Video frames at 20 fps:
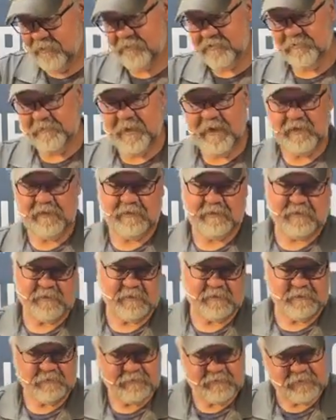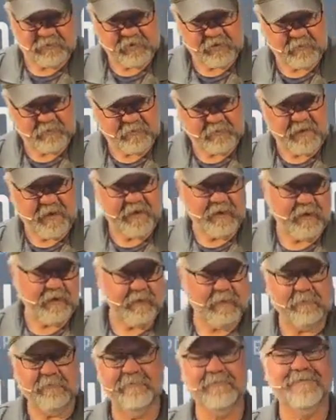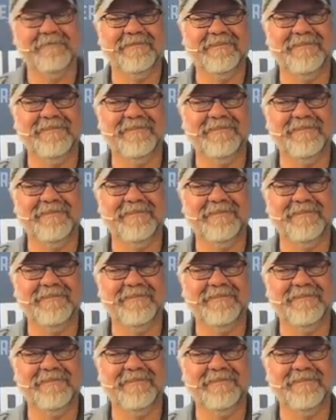where it was made because it should be made here.